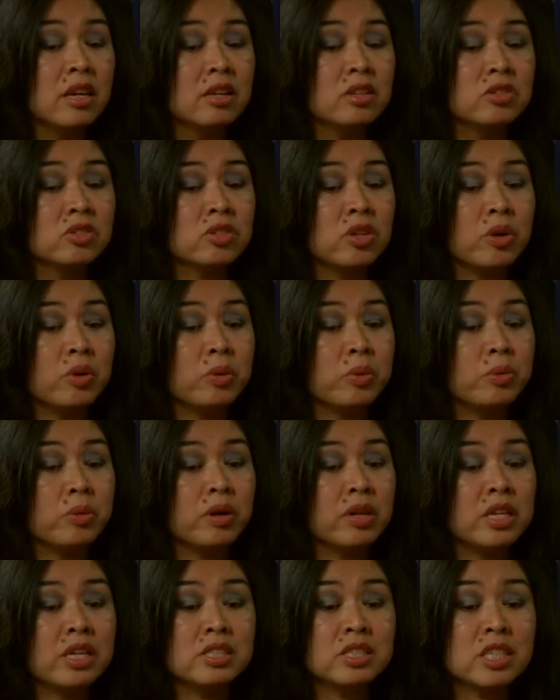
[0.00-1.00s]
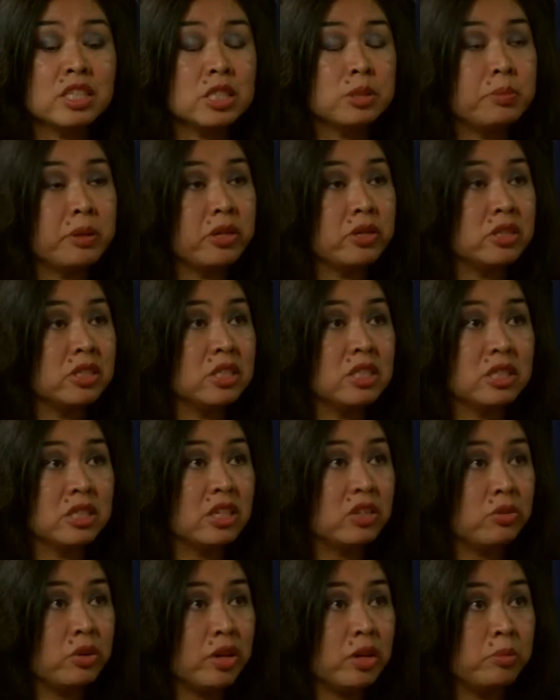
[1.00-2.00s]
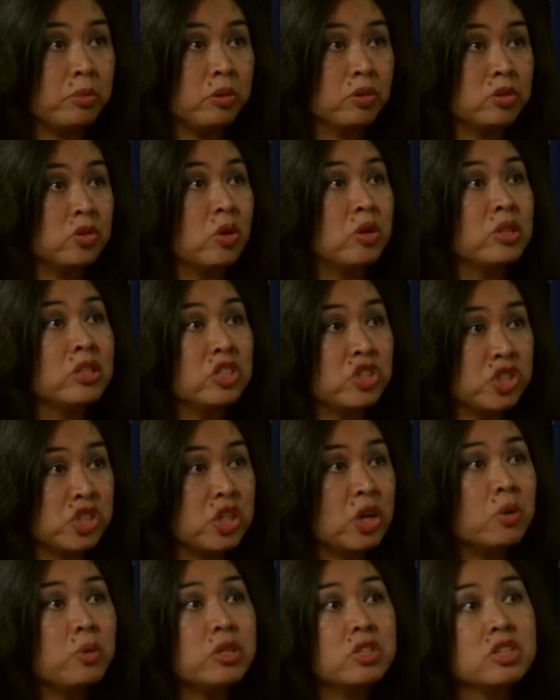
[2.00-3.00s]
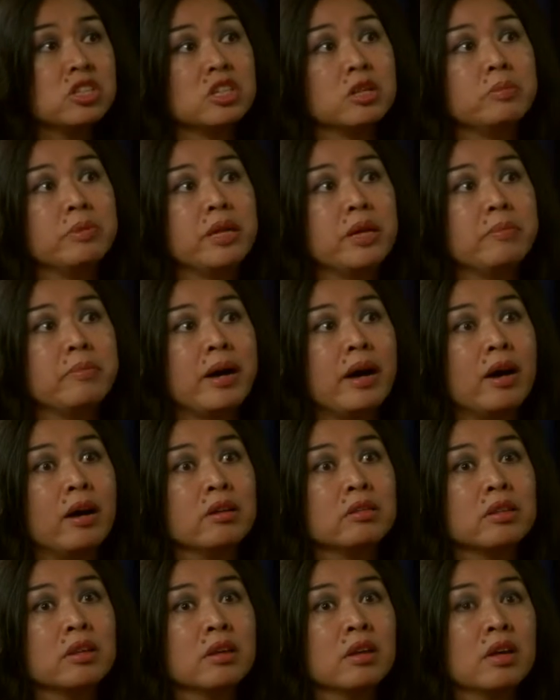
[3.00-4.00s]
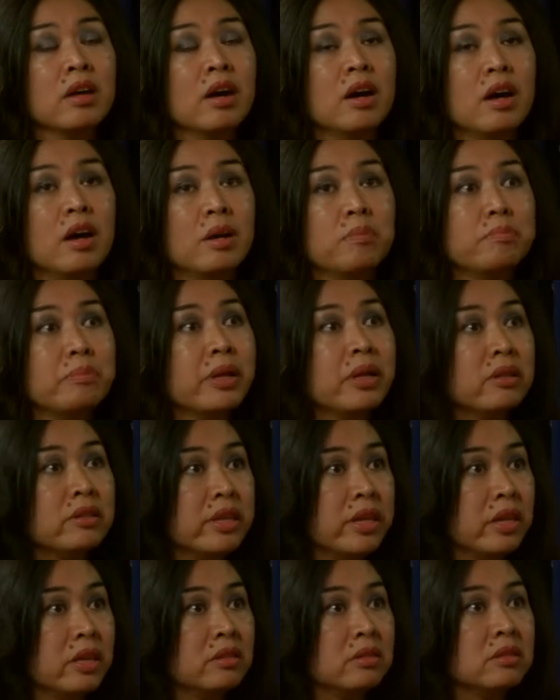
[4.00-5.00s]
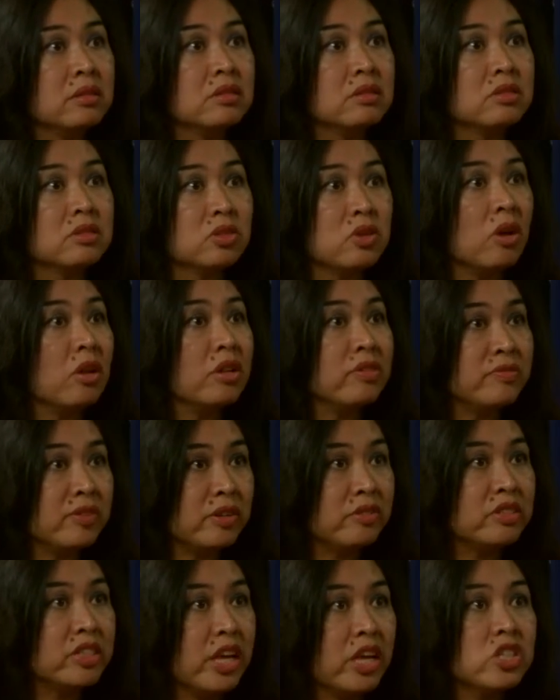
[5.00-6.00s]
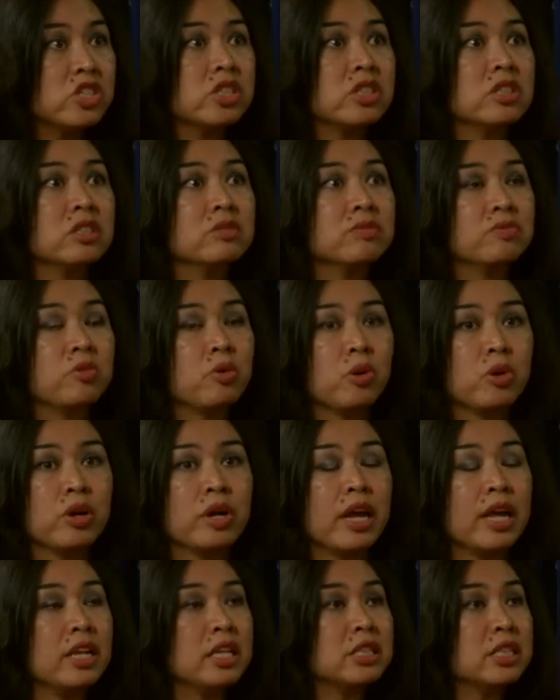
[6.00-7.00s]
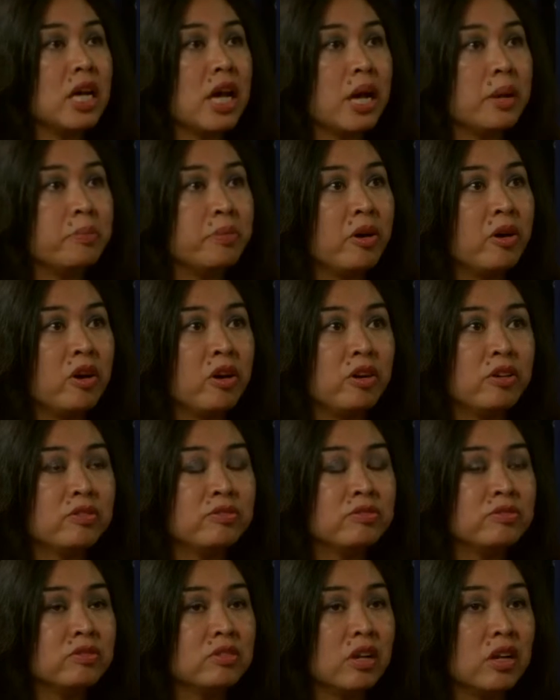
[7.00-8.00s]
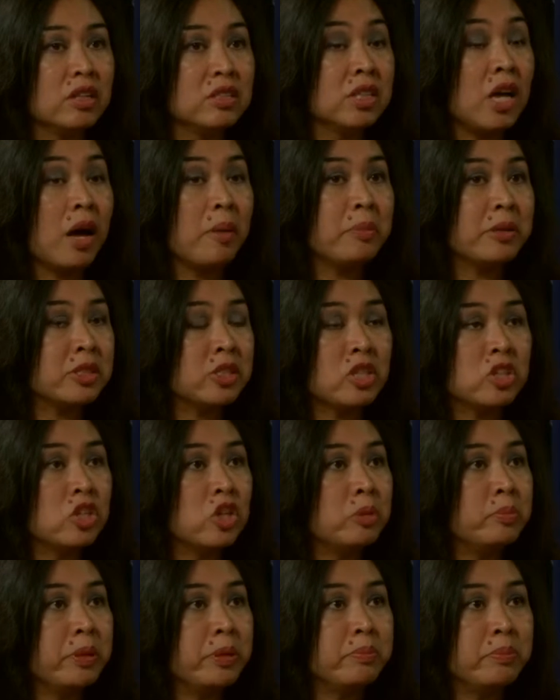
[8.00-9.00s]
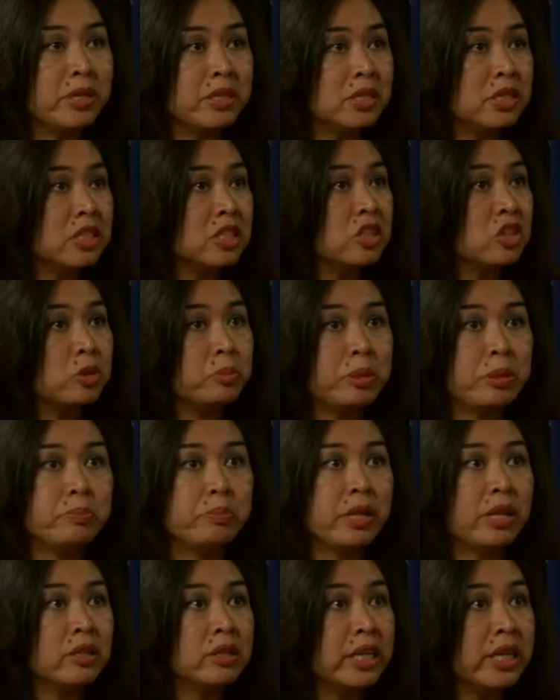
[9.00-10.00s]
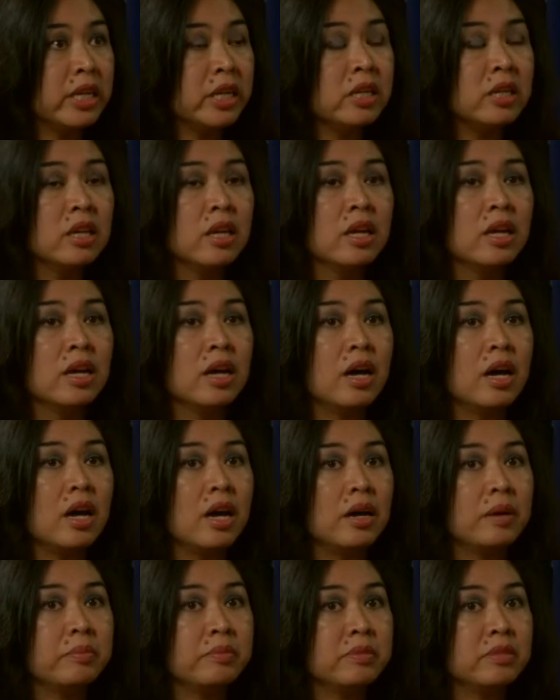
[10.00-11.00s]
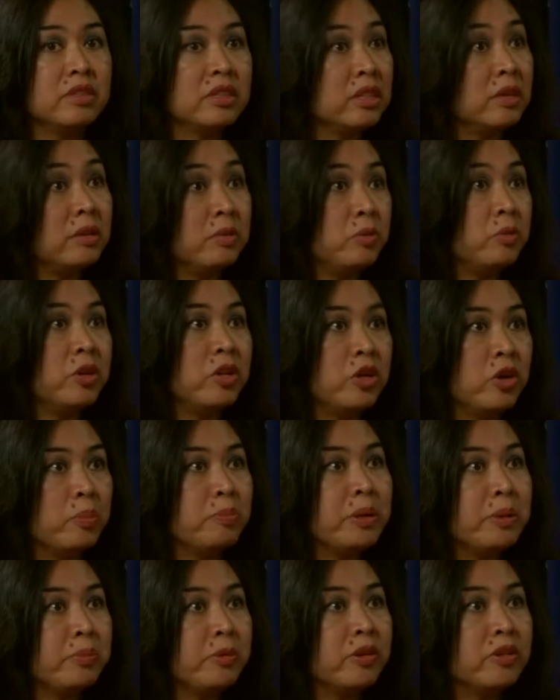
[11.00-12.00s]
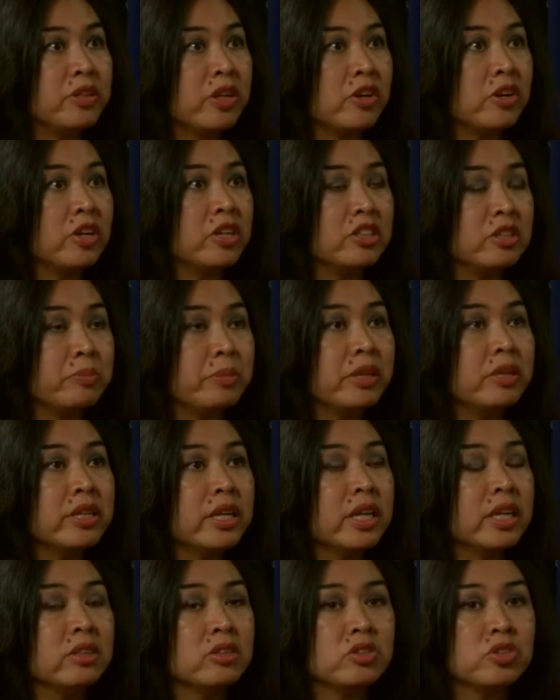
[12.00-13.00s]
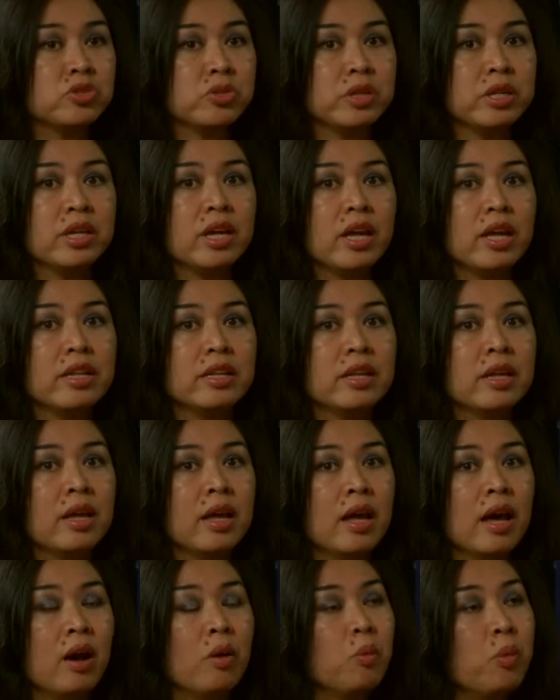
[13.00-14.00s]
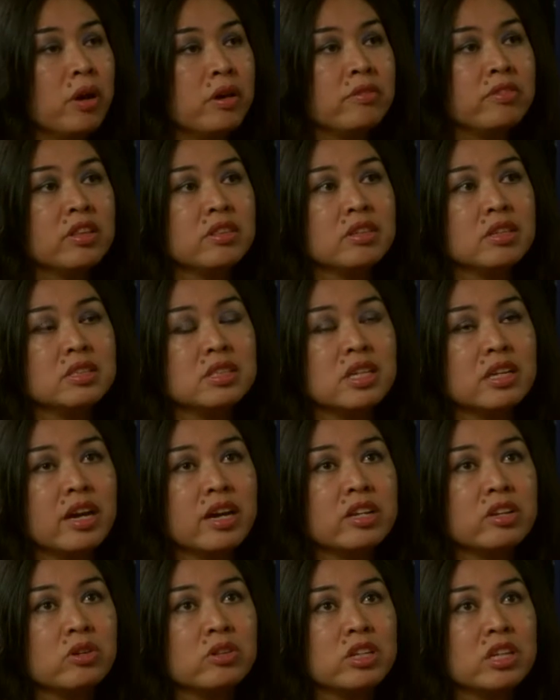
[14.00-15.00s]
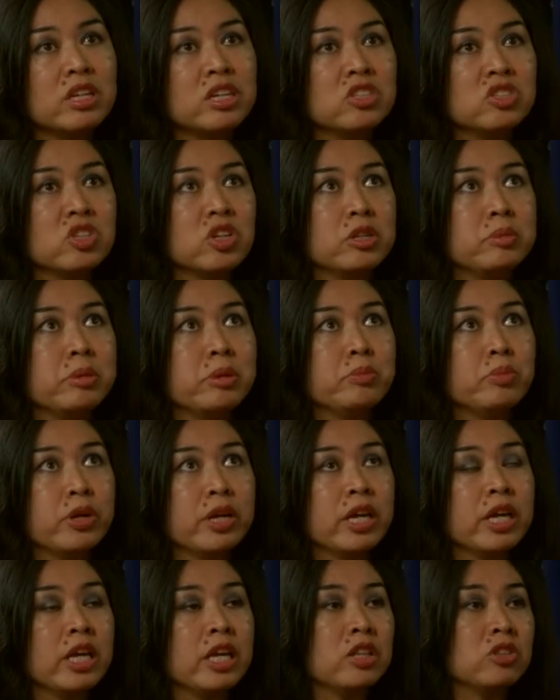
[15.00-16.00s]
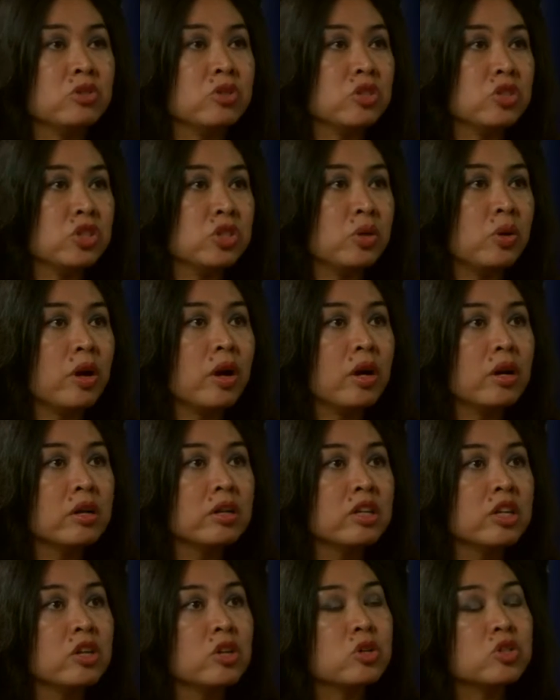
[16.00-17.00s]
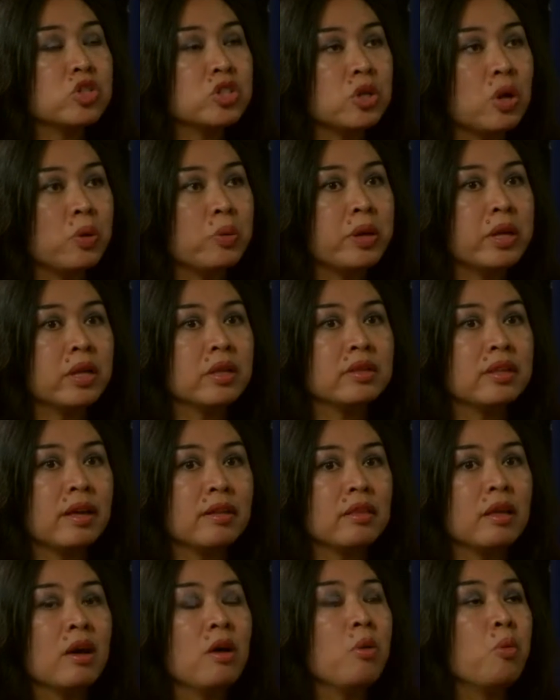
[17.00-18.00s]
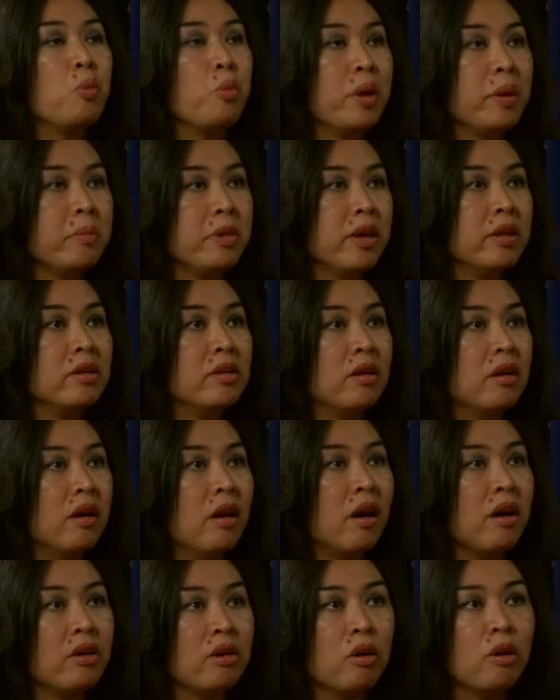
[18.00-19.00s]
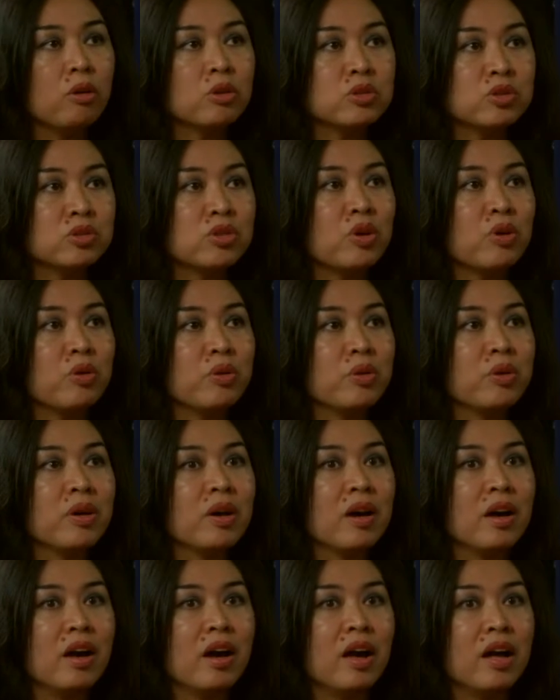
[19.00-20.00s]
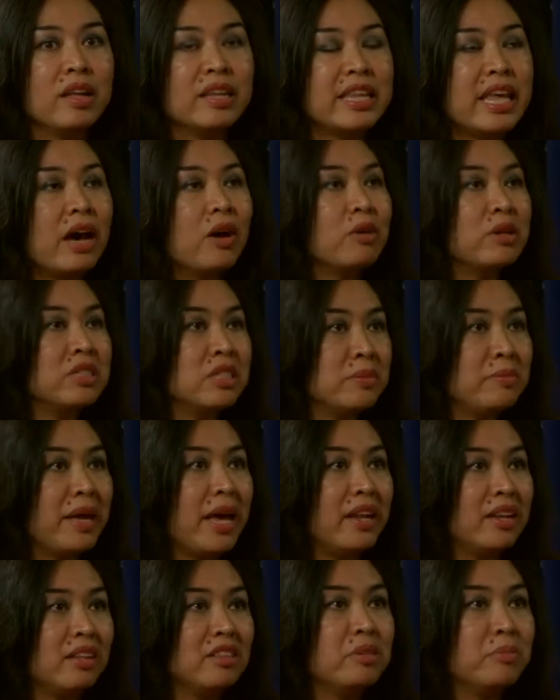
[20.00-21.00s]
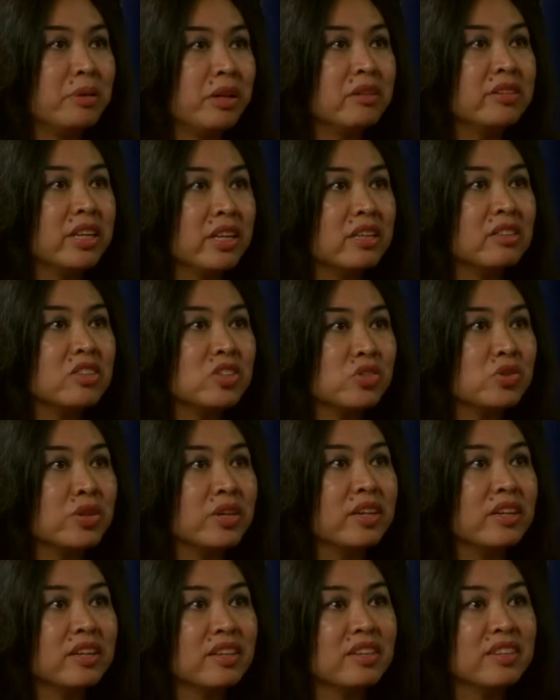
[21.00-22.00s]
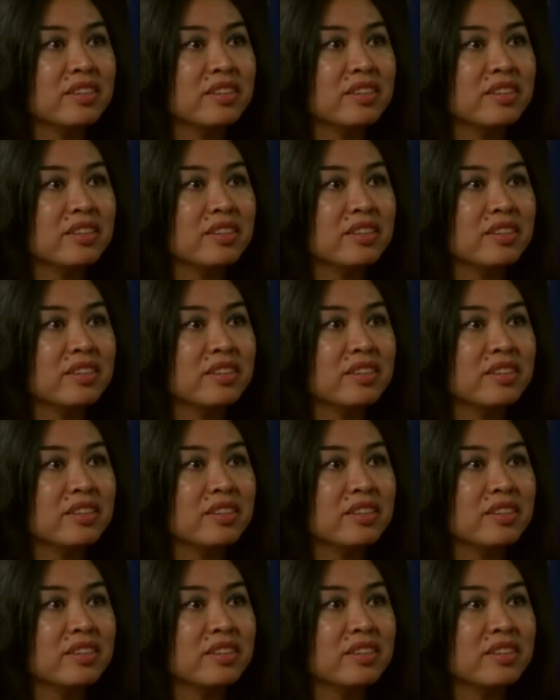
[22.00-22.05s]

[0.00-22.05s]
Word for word: Wow. So his experience is incredible. So the show is going to be about uh, building solid foundation for any type of uh, topics. It could be business, it could be building, um, you know, people that are in the building industry. And one of the things that I know that he's going to be bringing into the show are, you know, showing that women are also uh, now in demand in the building industry.